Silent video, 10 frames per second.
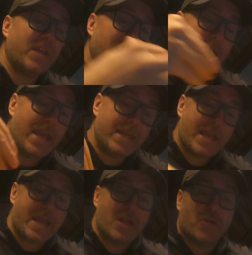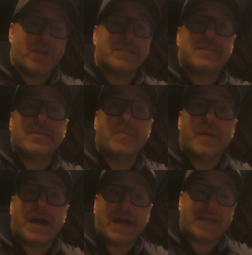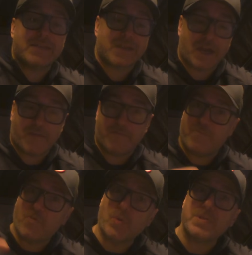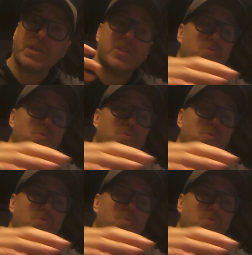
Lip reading: in, any air that's in the bag is kind of forcing its